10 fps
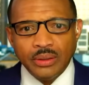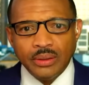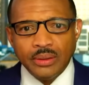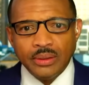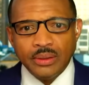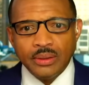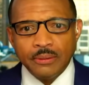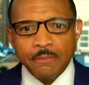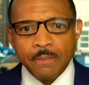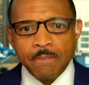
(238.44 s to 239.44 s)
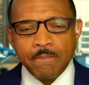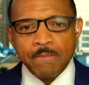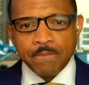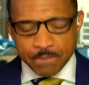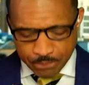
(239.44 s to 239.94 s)

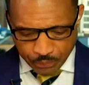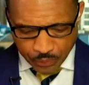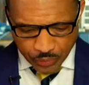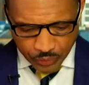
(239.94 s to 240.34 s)
(no one is talking)